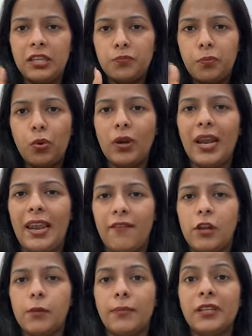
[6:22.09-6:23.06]
is pure
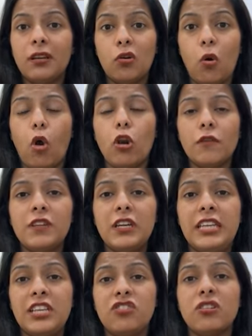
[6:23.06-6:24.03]
level mein the role of
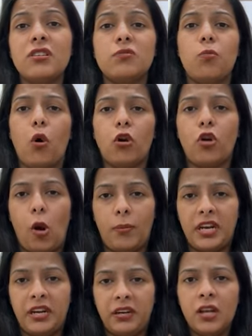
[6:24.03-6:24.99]
the teacher is more
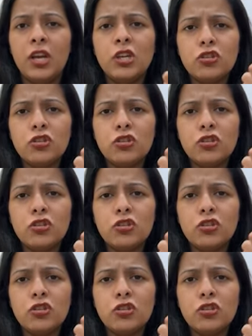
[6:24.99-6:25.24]
dominant.